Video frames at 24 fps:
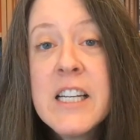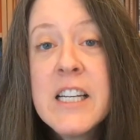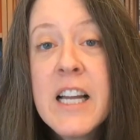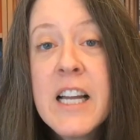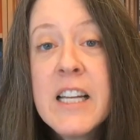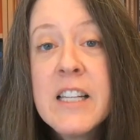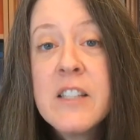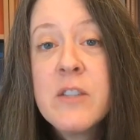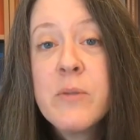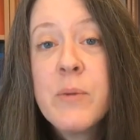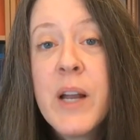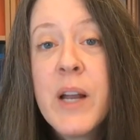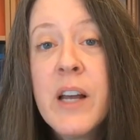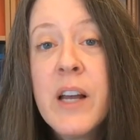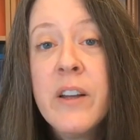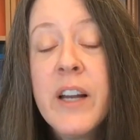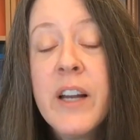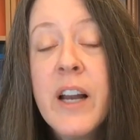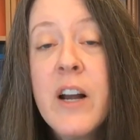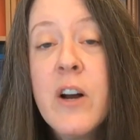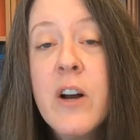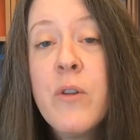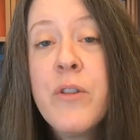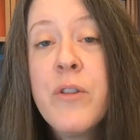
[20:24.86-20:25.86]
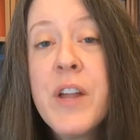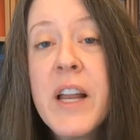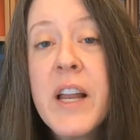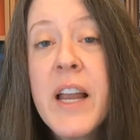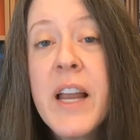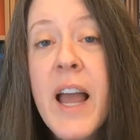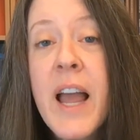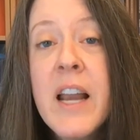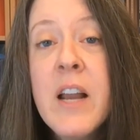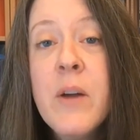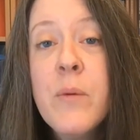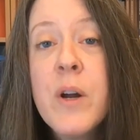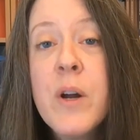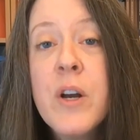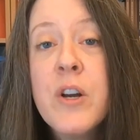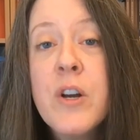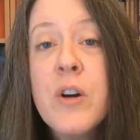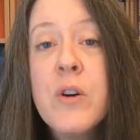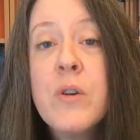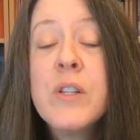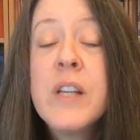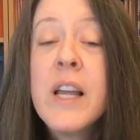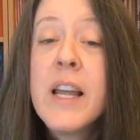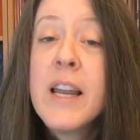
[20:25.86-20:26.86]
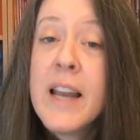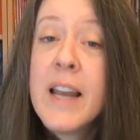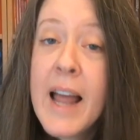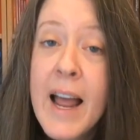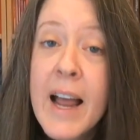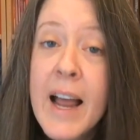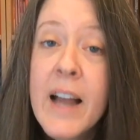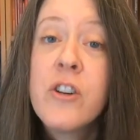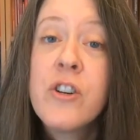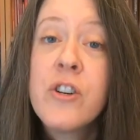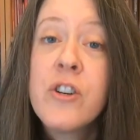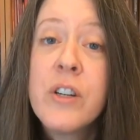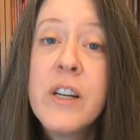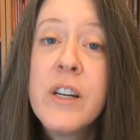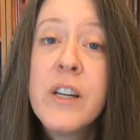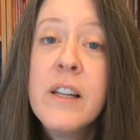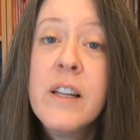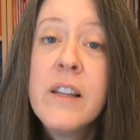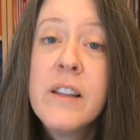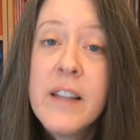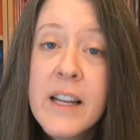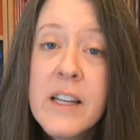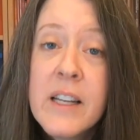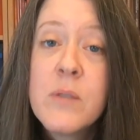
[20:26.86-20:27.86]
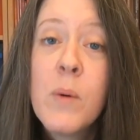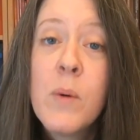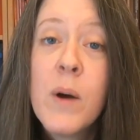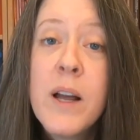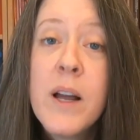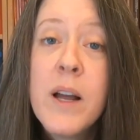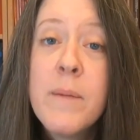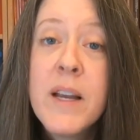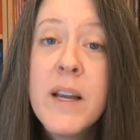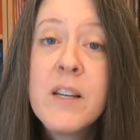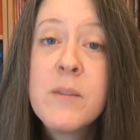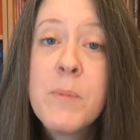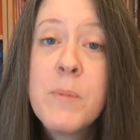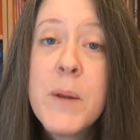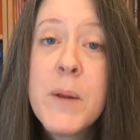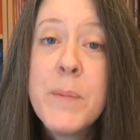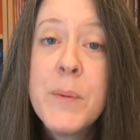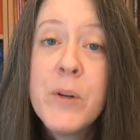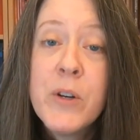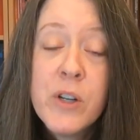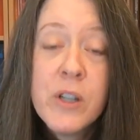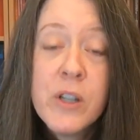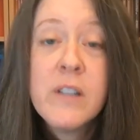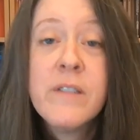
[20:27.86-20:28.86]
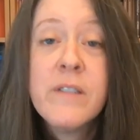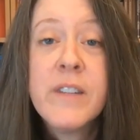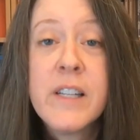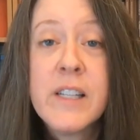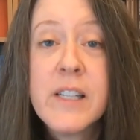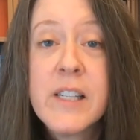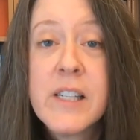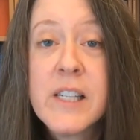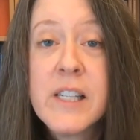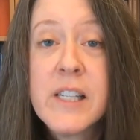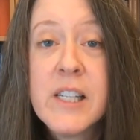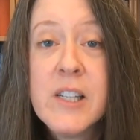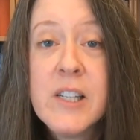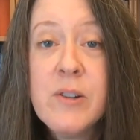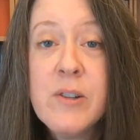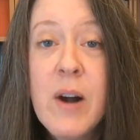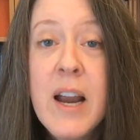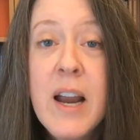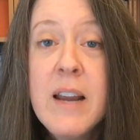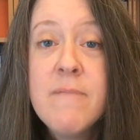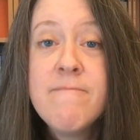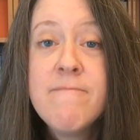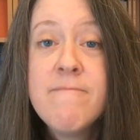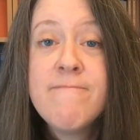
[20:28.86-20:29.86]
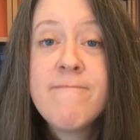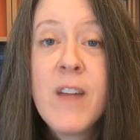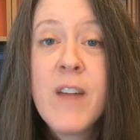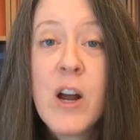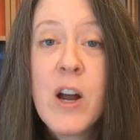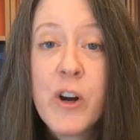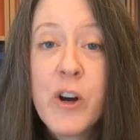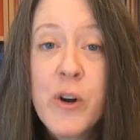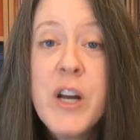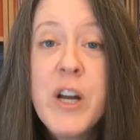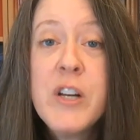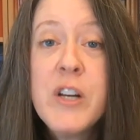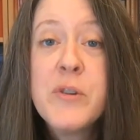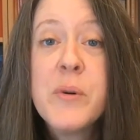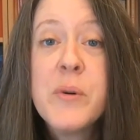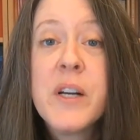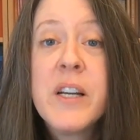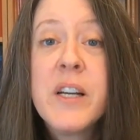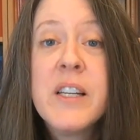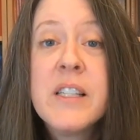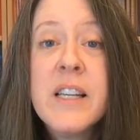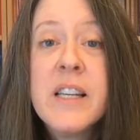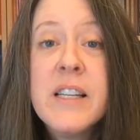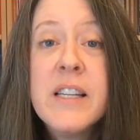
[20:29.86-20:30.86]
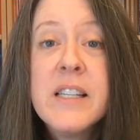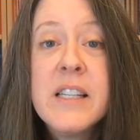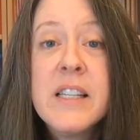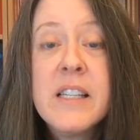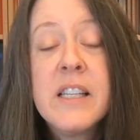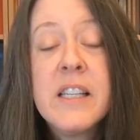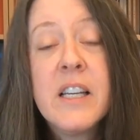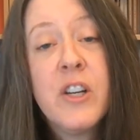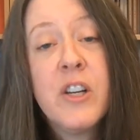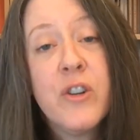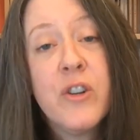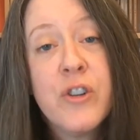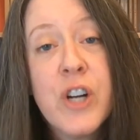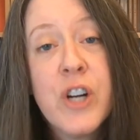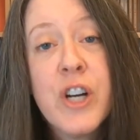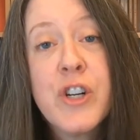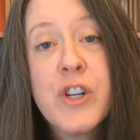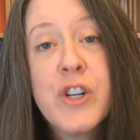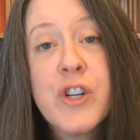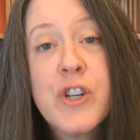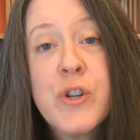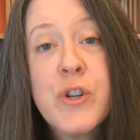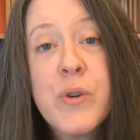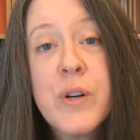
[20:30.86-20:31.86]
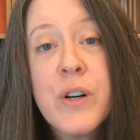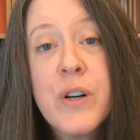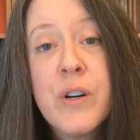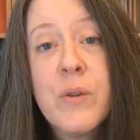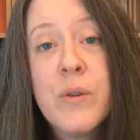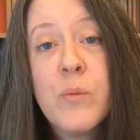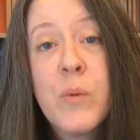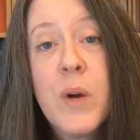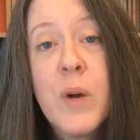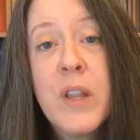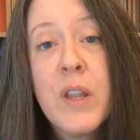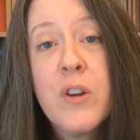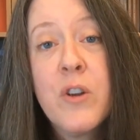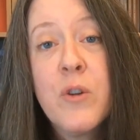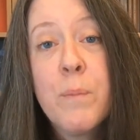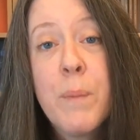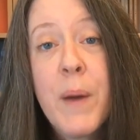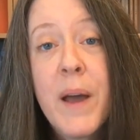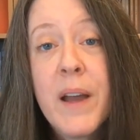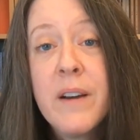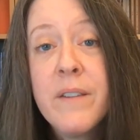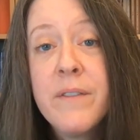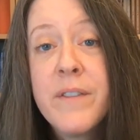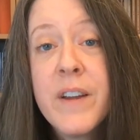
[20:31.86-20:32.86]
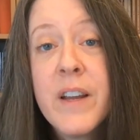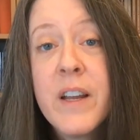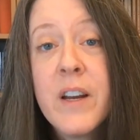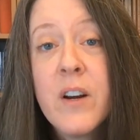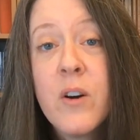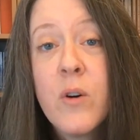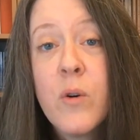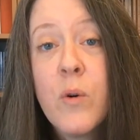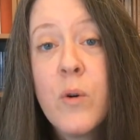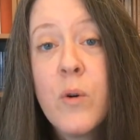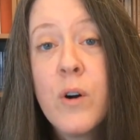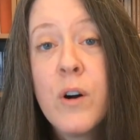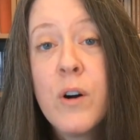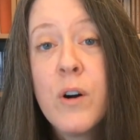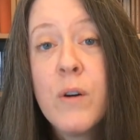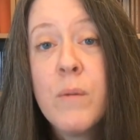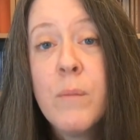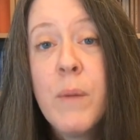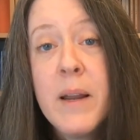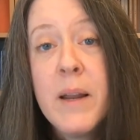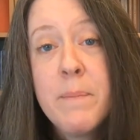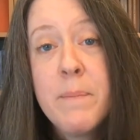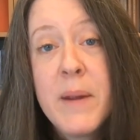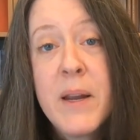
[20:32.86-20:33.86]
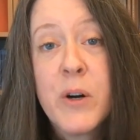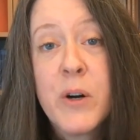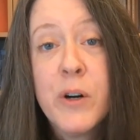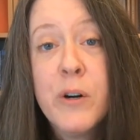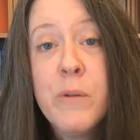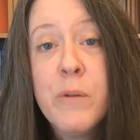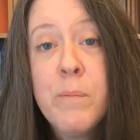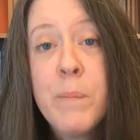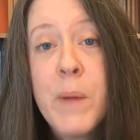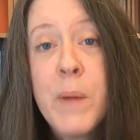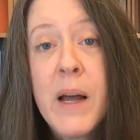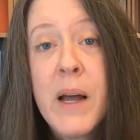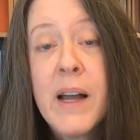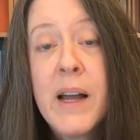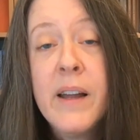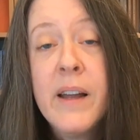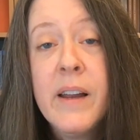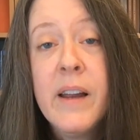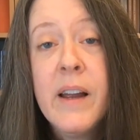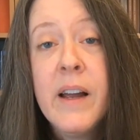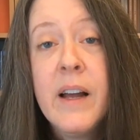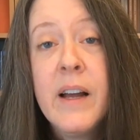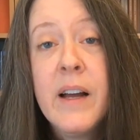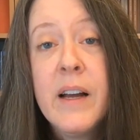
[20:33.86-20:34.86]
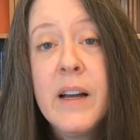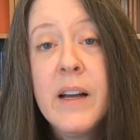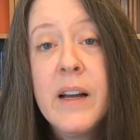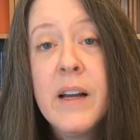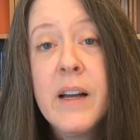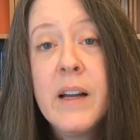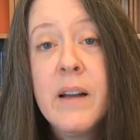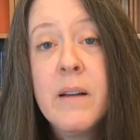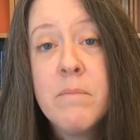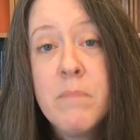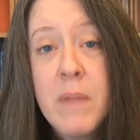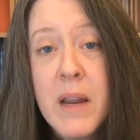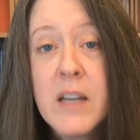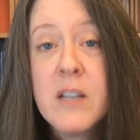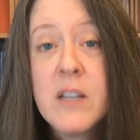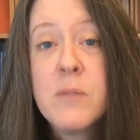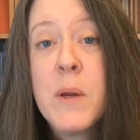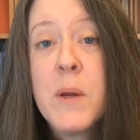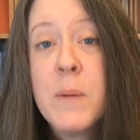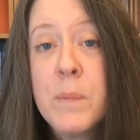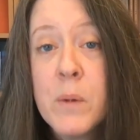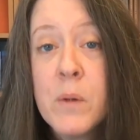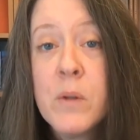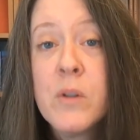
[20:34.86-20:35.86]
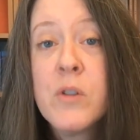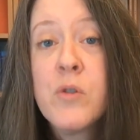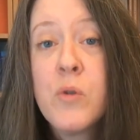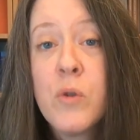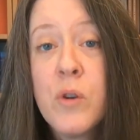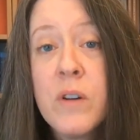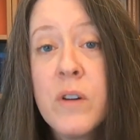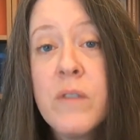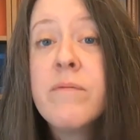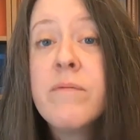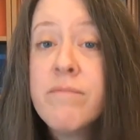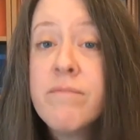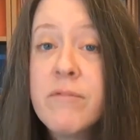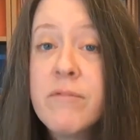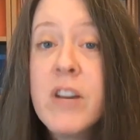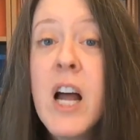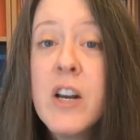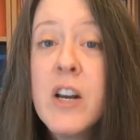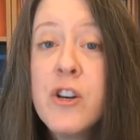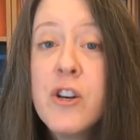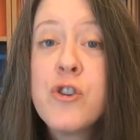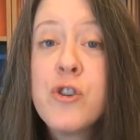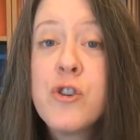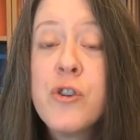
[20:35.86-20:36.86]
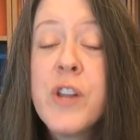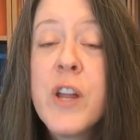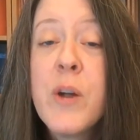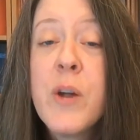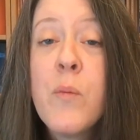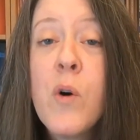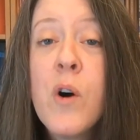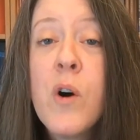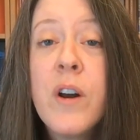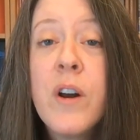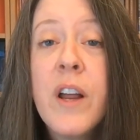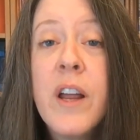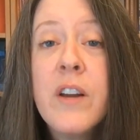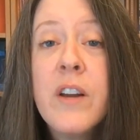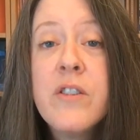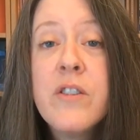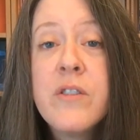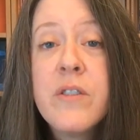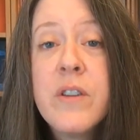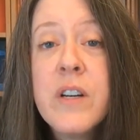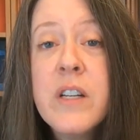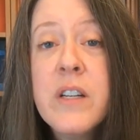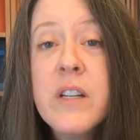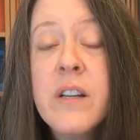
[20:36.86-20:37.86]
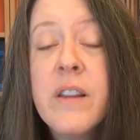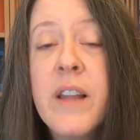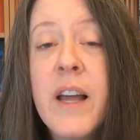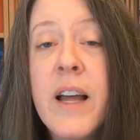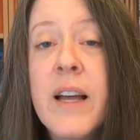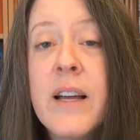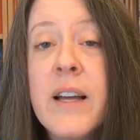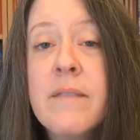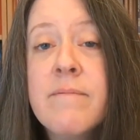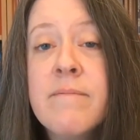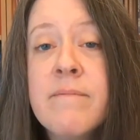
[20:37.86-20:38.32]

that's the reality i don't think anyone knows and actually that's why it makes people nervous right agreeing to a consensus that you're not sure whether you benefit or might be hurt by uh, makes people sort of not sure they want to enter into that.